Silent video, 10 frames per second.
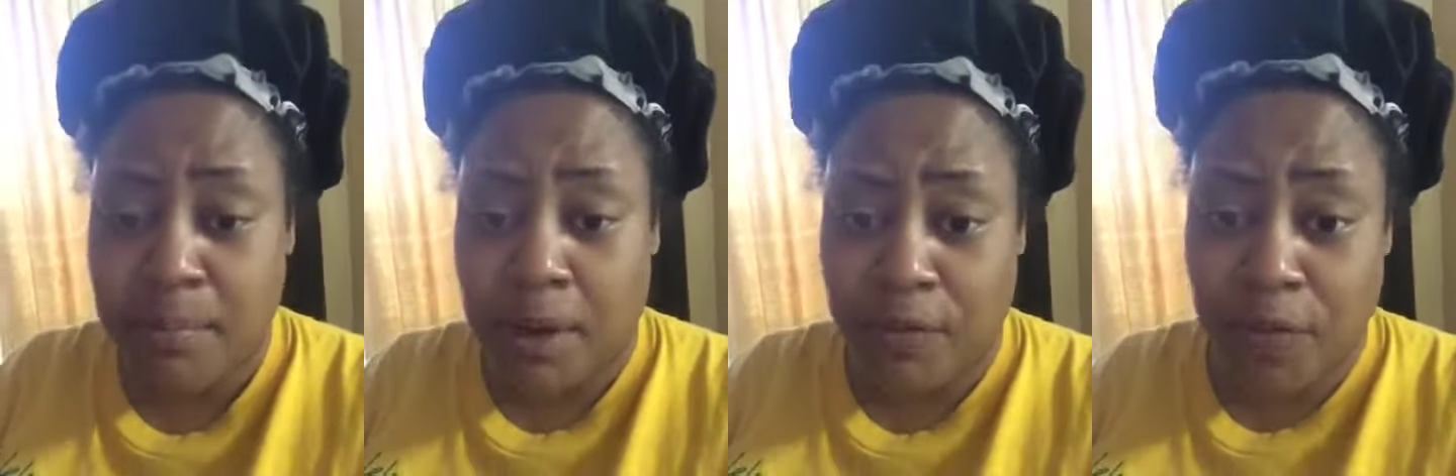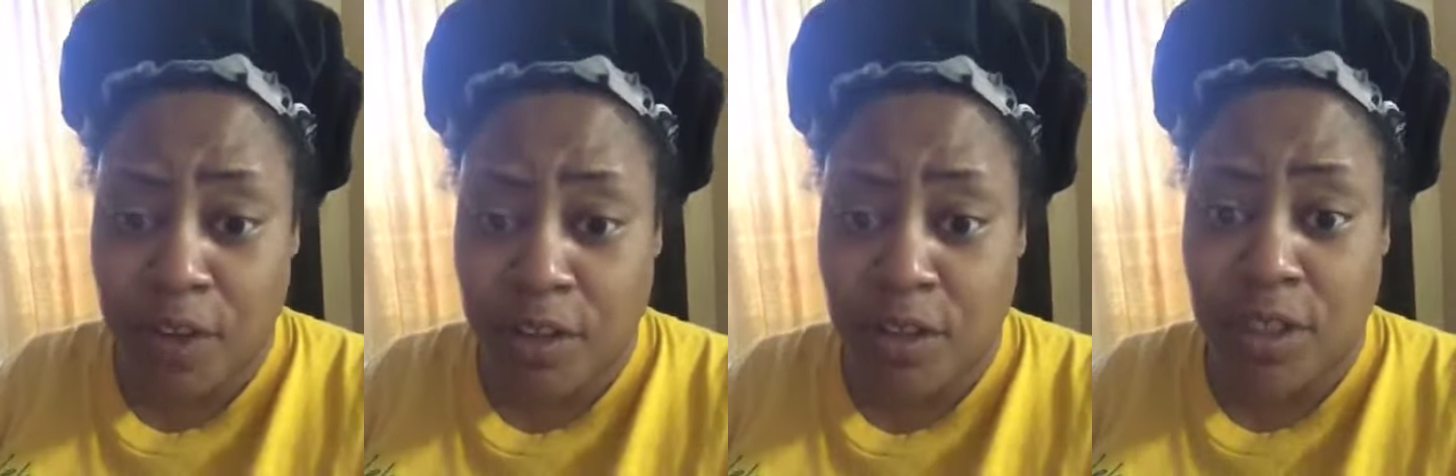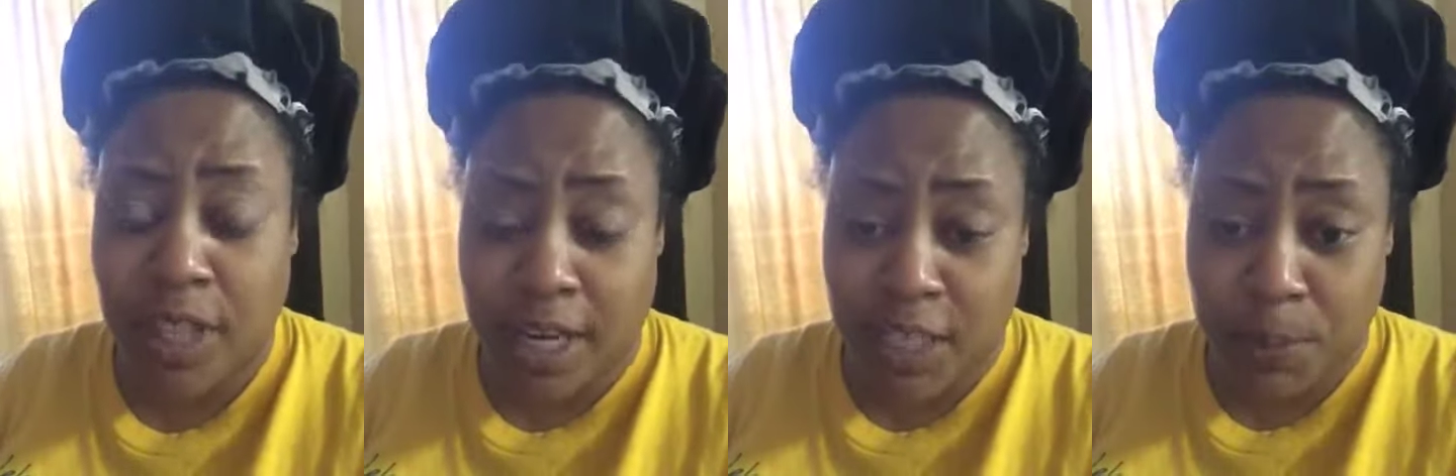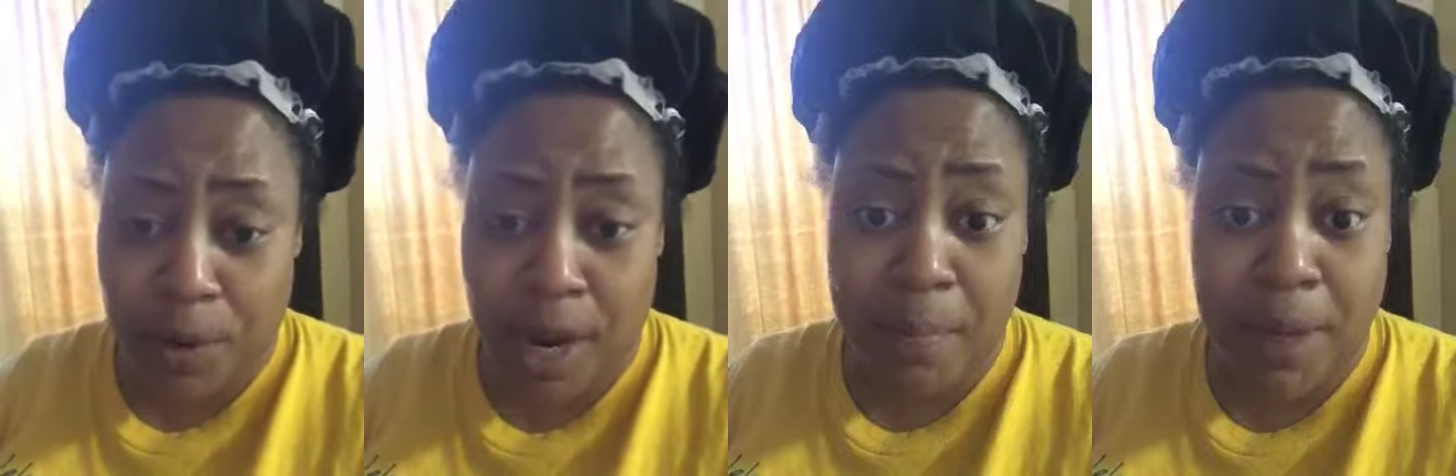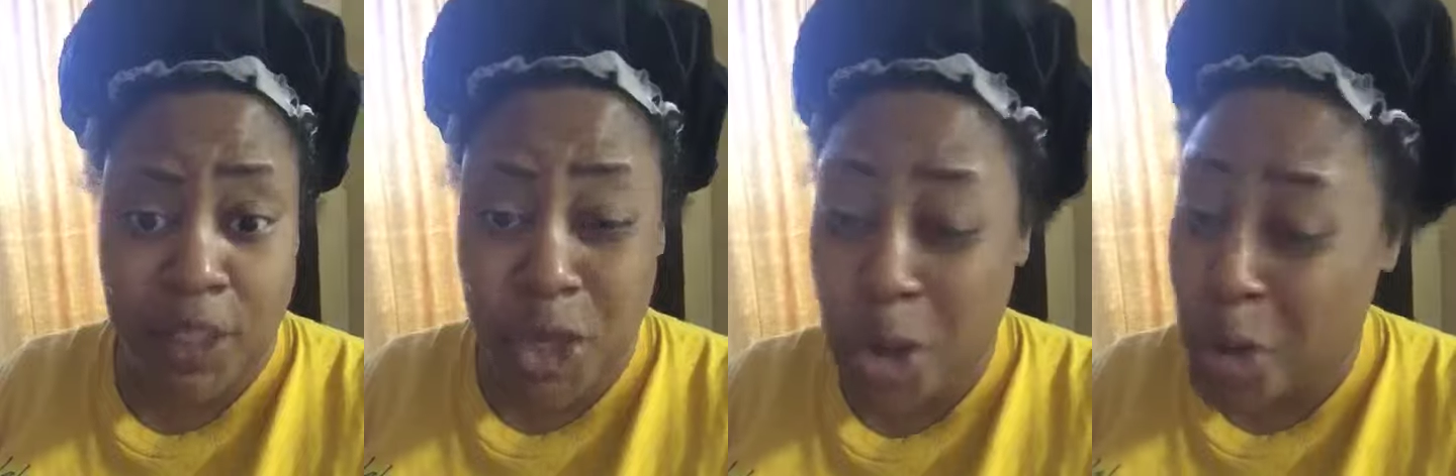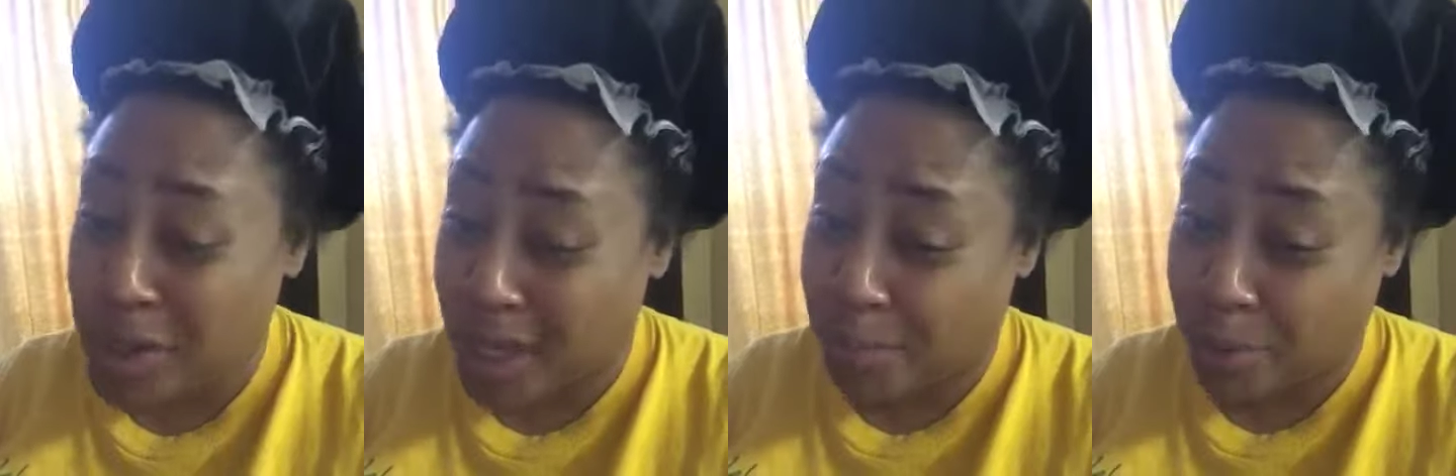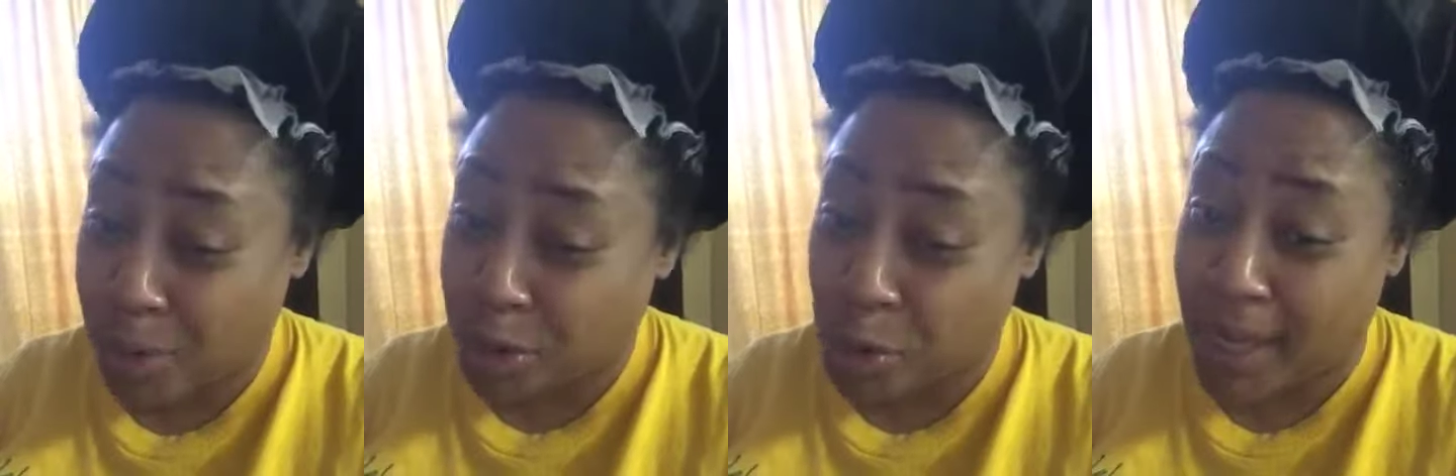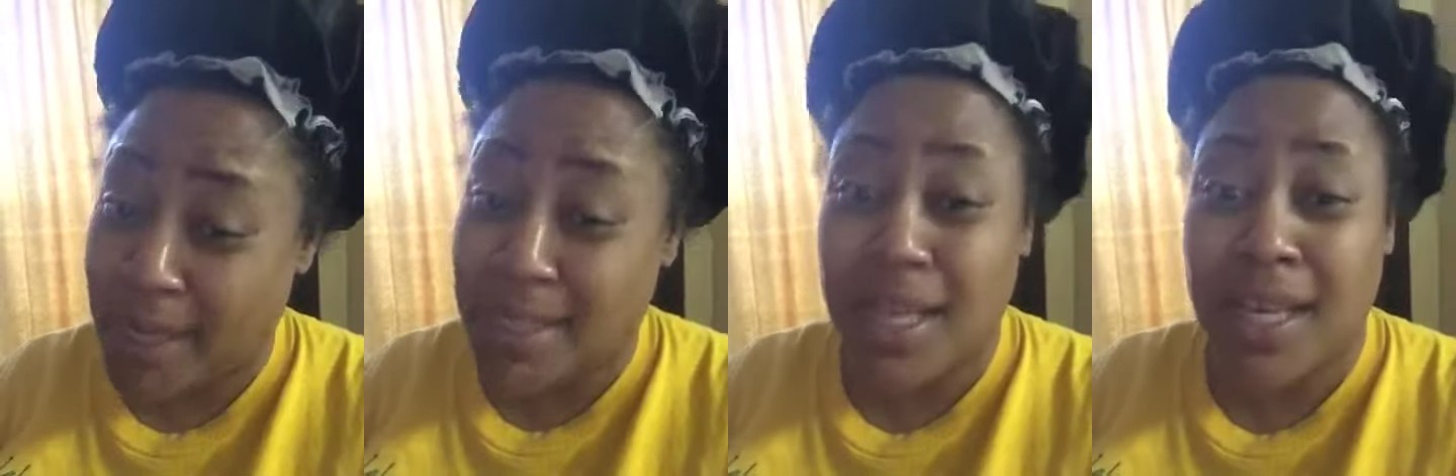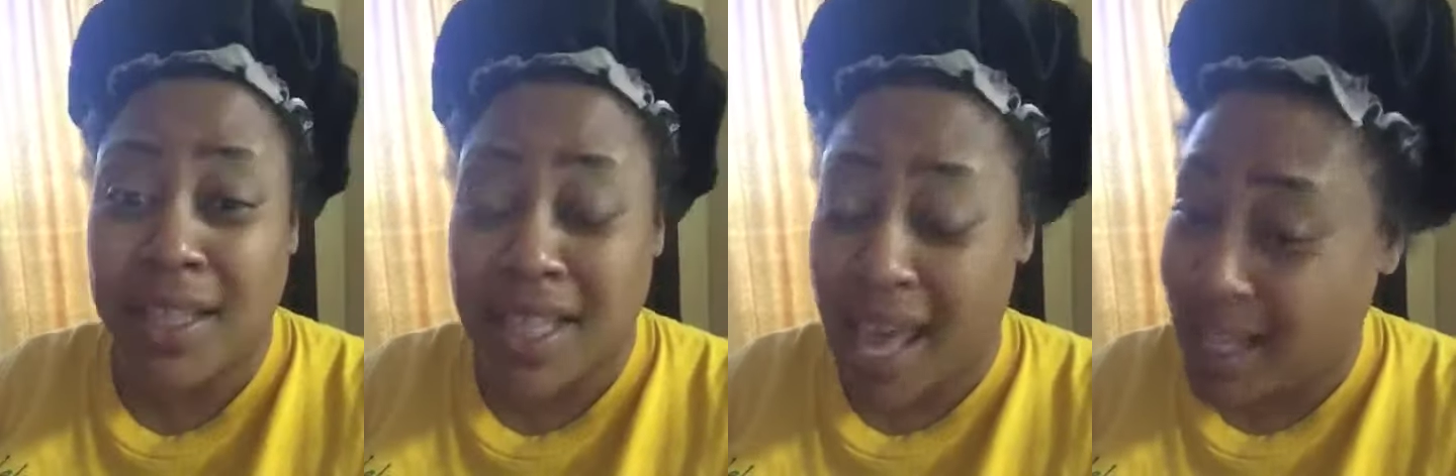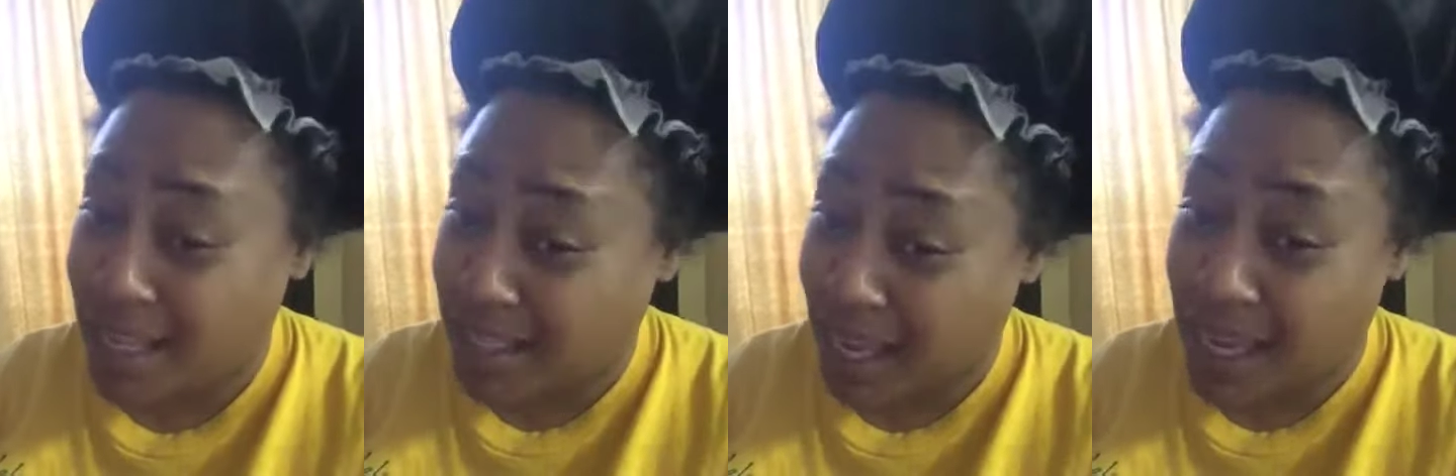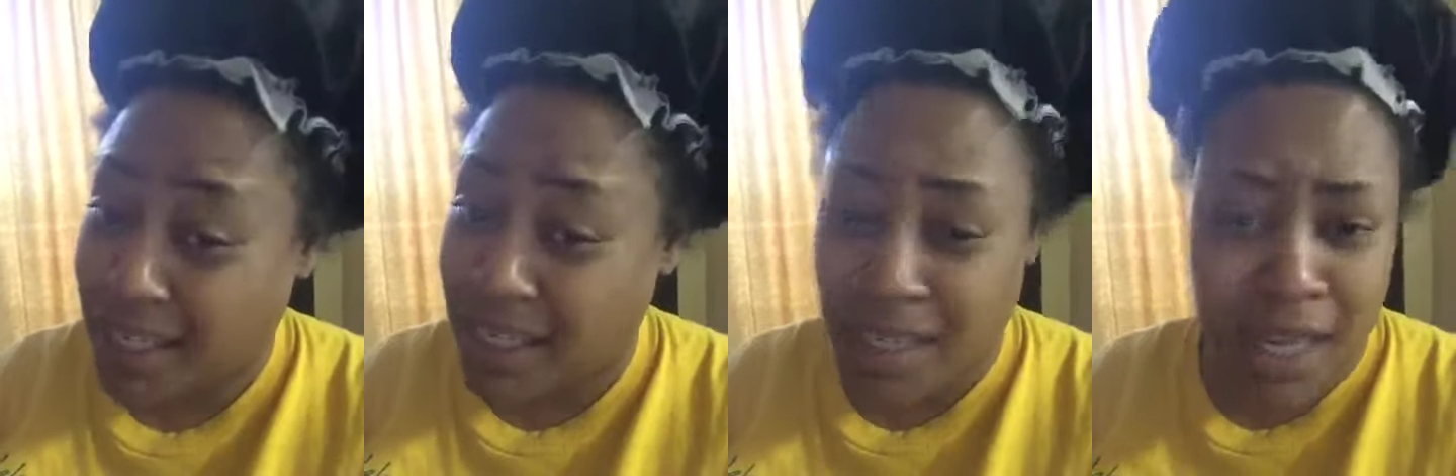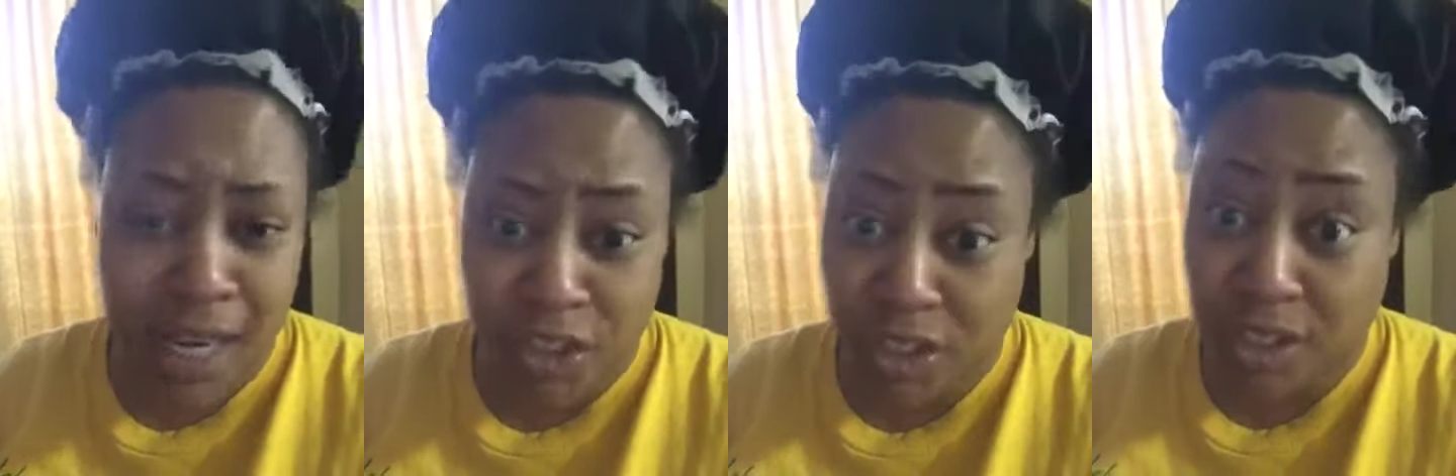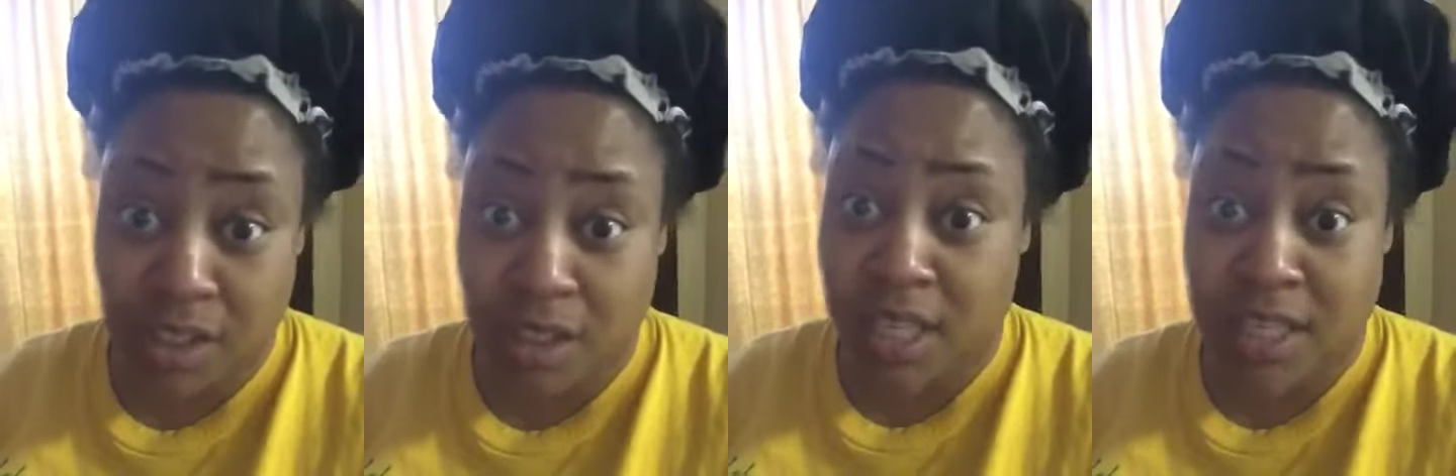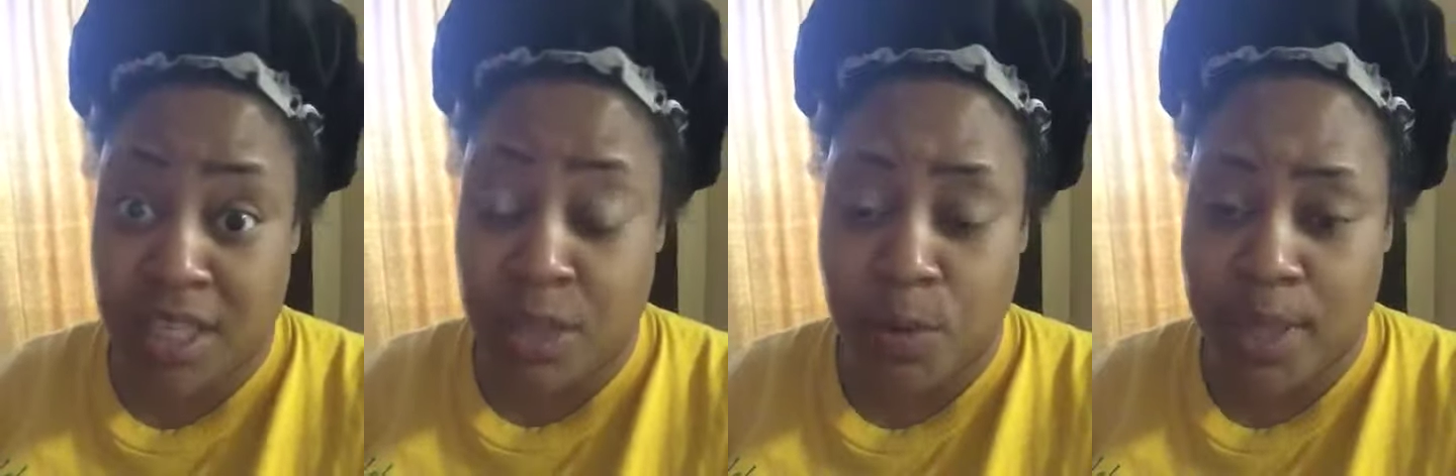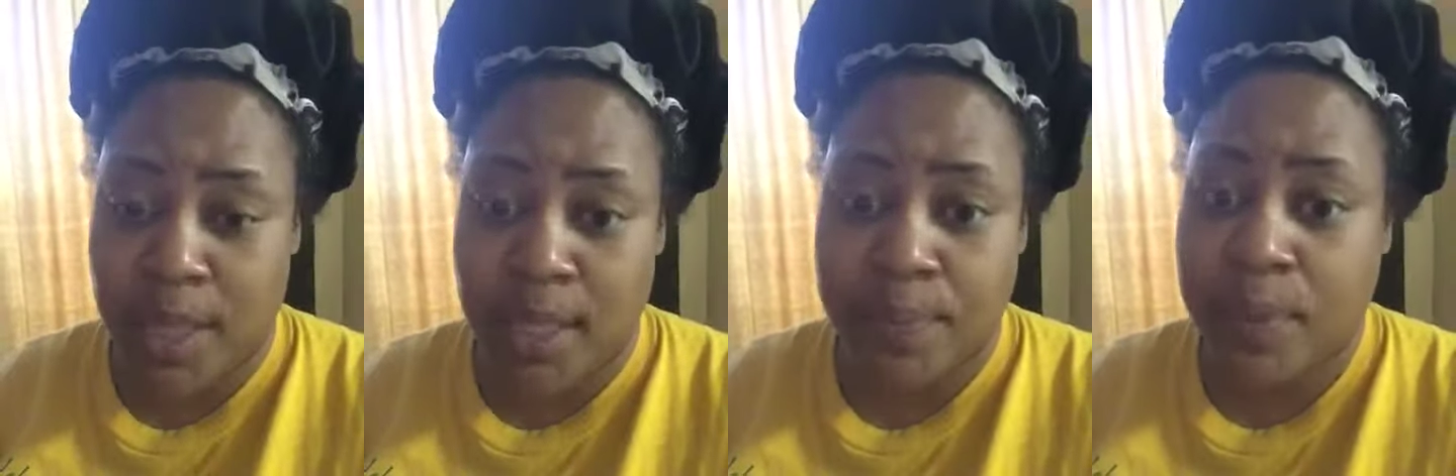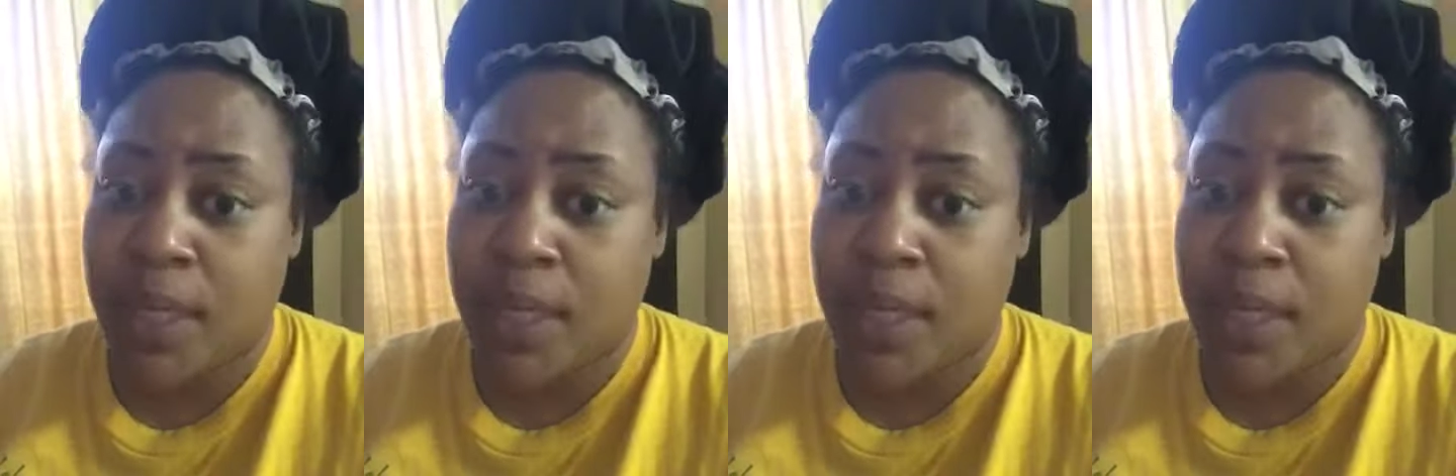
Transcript: My foot that I sprained, my toe that I broke twice, that is achy, and I just exist with it.